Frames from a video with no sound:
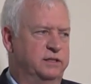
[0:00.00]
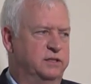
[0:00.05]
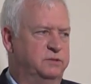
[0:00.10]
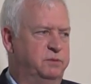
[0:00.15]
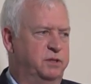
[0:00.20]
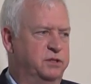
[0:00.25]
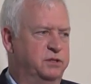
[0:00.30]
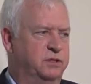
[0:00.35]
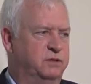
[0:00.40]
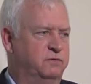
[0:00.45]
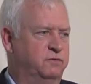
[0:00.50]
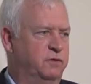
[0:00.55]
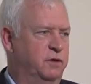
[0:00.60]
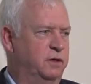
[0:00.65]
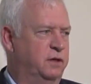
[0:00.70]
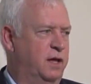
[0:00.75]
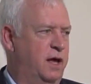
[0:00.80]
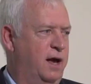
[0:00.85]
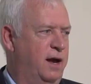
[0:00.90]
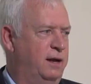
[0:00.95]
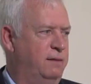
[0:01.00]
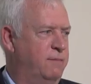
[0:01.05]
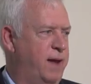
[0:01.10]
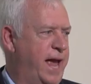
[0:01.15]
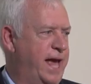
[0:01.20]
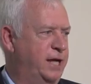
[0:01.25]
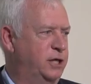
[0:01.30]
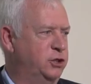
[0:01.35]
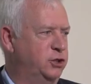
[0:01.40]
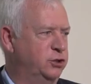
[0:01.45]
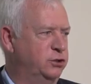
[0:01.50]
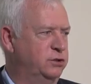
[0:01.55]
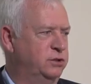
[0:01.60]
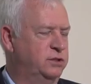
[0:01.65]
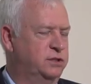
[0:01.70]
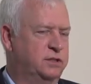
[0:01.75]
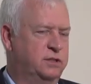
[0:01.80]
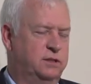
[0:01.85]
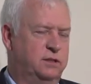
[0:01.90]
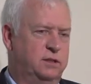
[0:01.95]
especially frontline
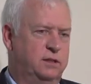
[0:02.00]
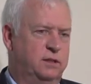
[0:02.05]
managers,